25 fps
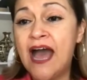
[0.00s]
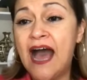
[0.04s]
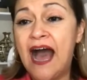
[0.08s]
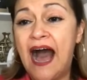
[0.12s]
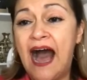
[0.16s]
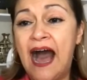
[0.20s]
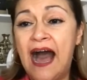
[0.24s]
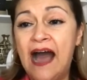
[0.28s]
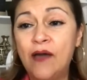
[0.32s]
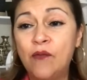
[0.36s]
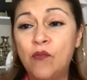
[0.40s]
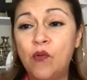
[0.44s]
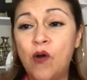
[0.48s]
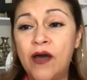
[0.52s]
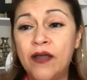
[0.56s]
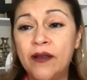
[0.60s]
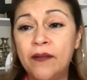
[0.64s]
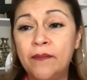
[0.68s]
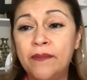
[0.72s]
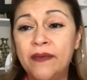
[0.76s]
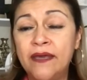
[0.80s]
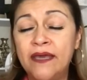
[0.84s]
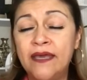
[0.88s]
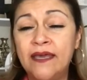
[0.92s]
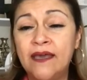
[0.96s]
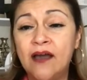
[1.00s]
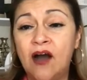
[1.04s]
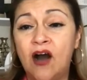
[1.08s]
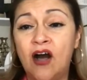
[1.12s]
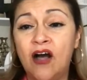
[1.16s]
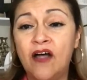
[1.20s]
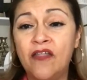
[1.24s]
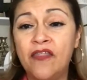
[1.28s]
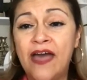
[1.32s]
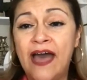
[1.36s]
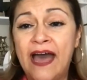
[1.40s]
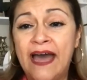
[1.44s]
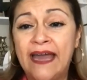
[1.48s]
I want to be
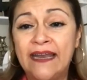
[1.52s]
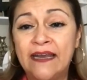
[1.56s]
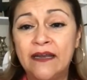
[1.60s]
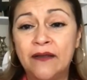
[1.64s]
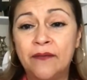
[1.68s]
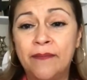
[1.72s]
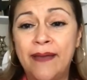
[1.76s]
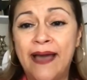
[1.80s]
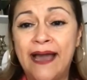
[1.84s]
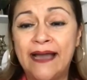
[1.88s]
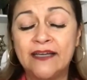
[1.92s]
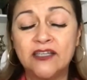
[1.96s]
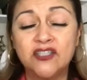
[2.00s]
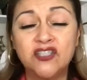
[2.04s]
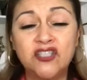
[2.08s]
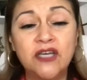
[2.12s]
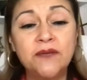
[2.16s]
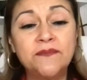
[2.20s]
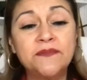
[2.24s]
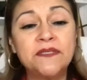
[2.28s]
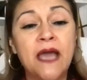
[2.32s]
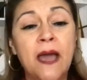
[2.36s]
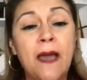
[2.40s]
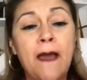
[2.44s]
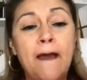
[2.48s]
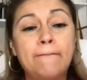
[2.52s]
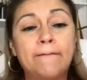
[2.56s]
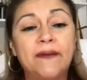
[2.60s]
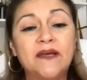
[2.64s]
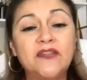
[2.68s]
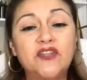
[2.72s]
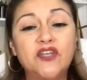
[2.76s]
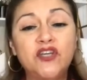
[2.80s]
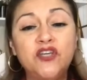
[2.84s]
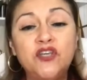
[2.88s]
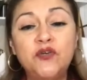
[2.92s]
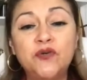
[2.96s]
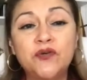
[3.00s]
all that in a bag of chips. But
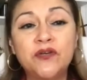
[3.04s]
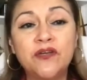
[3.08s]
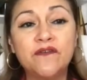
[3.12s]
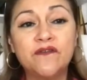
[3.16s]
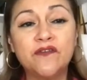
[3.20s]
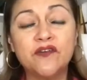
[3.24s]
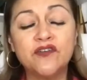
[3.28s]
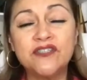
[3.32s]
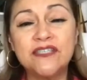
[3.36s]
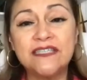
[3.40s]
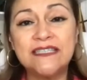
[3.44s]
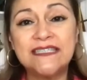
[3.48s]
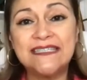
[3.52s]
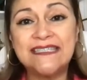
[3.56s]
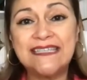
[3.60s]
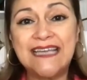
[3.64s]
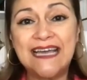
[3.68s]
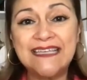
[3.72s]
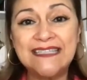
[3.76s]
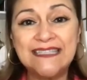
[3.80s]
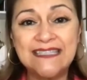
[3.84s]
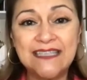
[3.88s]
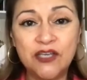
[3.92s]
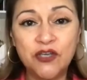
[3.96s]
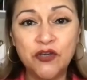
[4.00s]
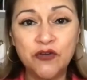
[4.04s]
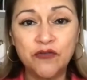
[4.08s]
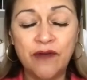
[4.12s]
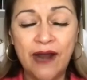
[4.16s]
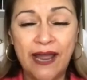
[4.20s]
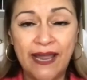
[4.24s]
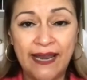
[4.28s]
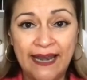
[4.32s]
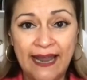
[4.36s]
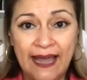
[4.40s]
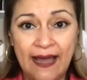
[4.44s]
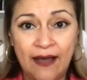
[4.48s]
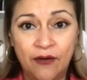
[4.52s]
the universe is testing you
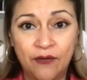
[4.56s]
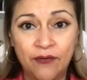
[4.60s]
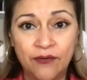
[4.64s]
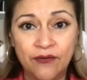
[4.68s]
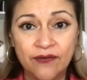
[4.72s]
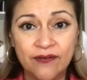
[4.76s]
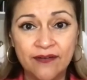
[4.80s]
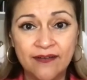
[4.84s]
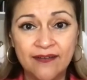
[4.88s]
right now.